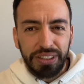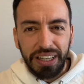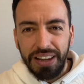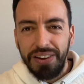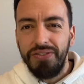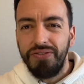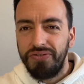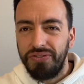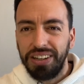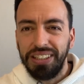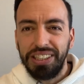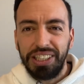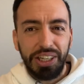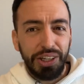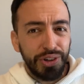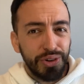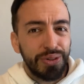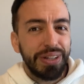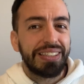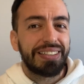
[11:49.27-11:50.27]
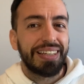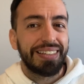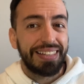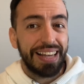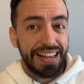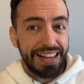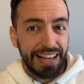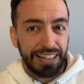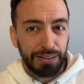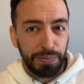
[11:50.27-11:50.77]
infantry units that
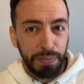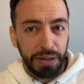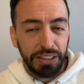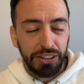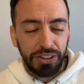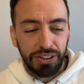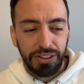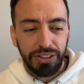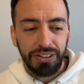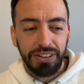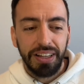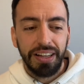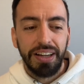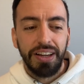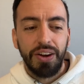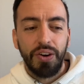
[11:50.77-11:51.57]
I just mentioned,